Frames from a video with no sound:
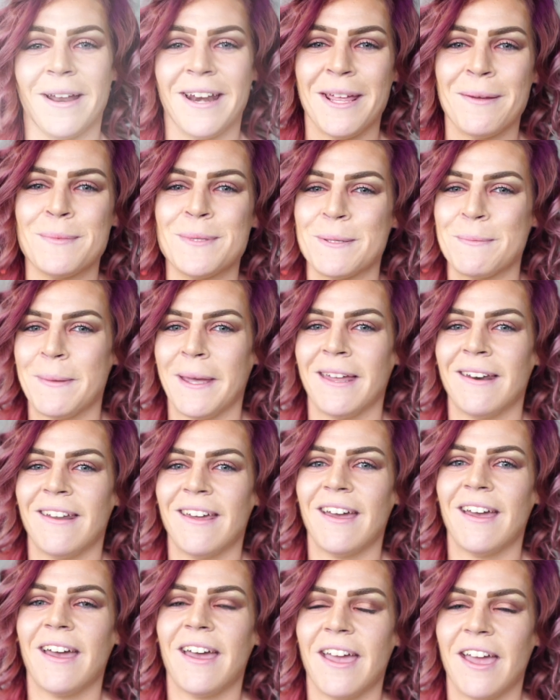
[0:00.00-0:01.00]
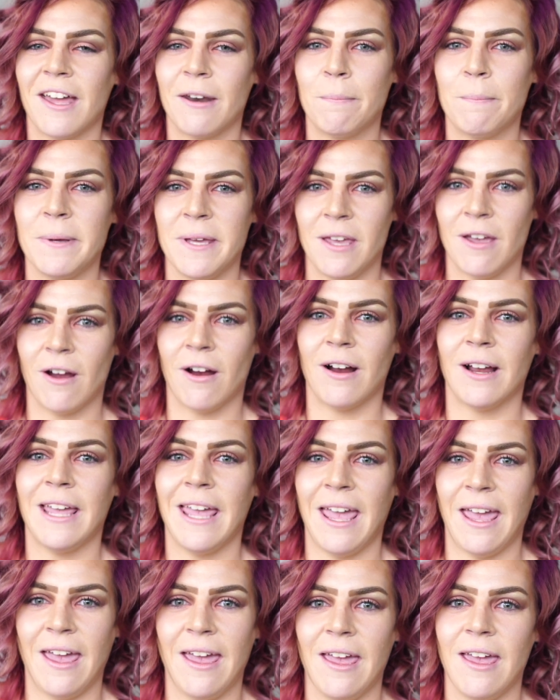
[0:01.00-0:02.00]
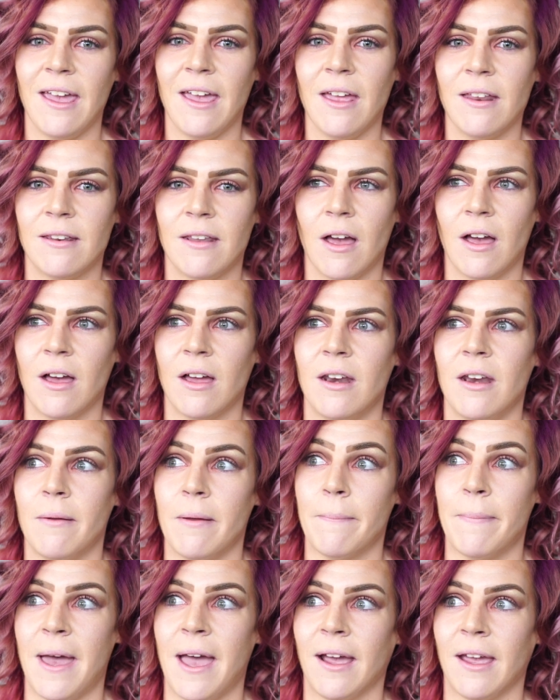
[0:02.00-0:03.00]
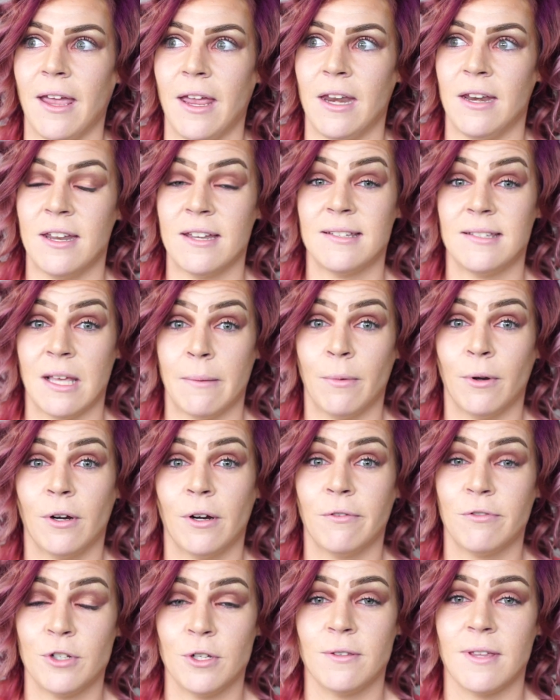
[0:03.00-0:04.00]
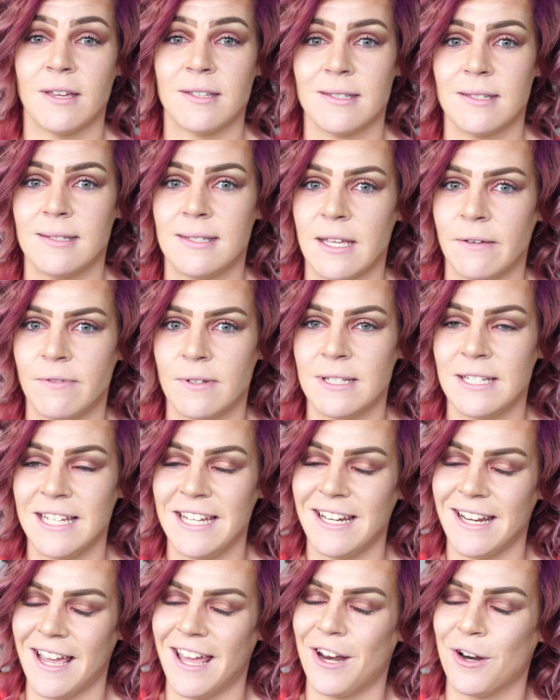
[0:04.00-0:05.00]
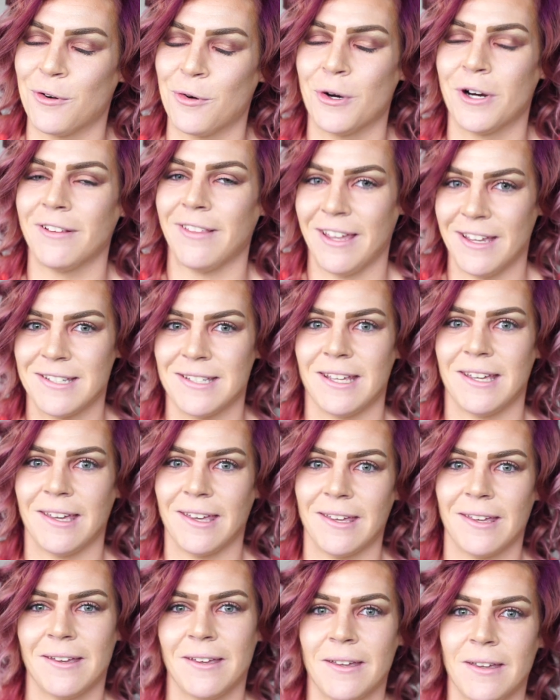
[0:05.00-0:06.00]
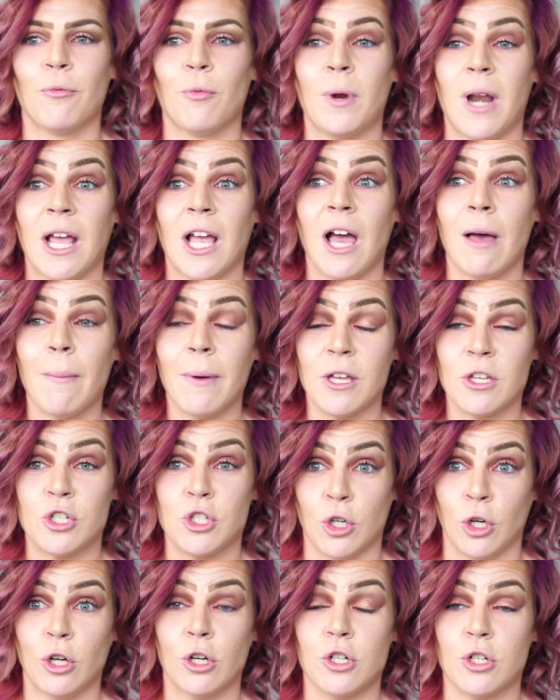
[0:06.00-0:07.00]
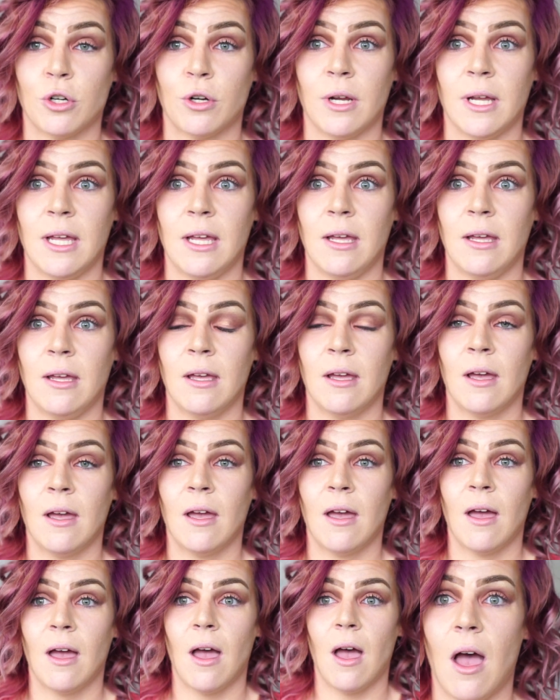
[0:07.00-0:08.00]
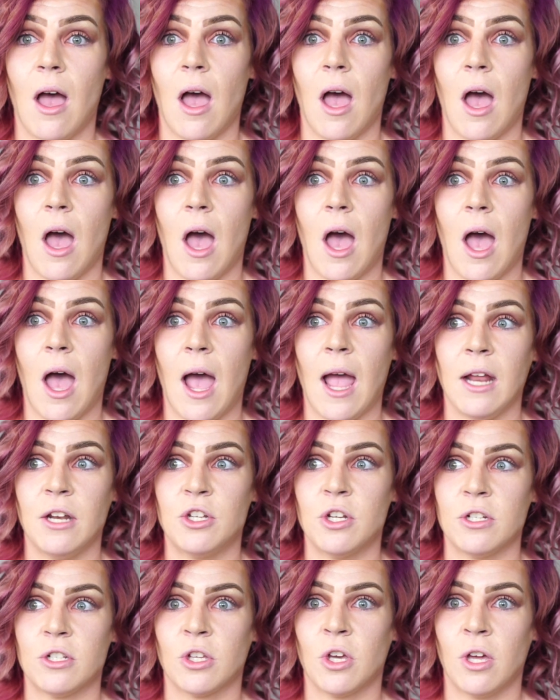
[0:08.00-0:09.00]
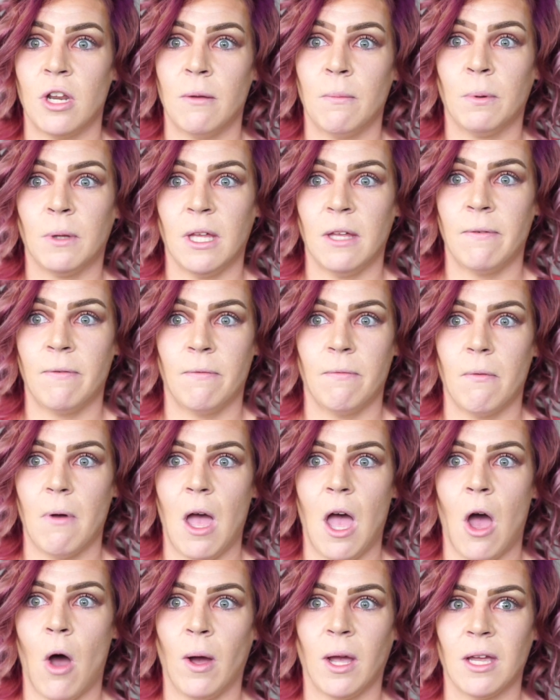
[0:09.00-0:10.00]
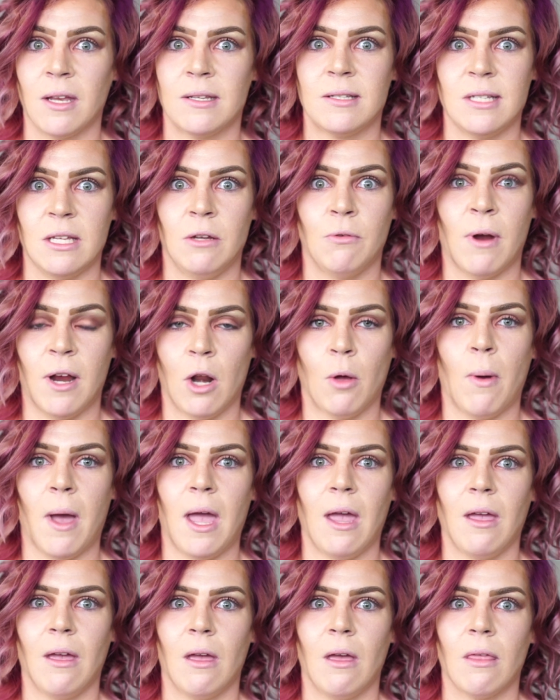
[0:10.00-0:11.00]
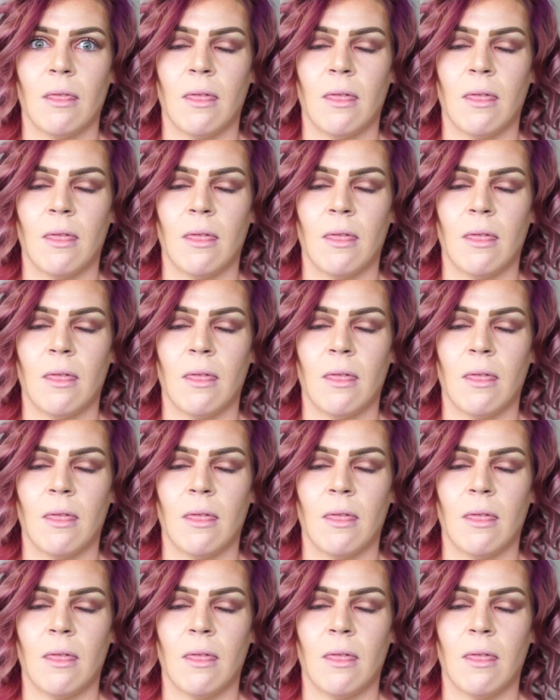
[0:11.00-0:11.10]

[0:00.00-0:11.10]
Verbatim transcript: My name's Amanda. I had PRK done back in December of 2017 at Aurora LASIK. When I got my surgery, I just couldn't believe how I could see right away.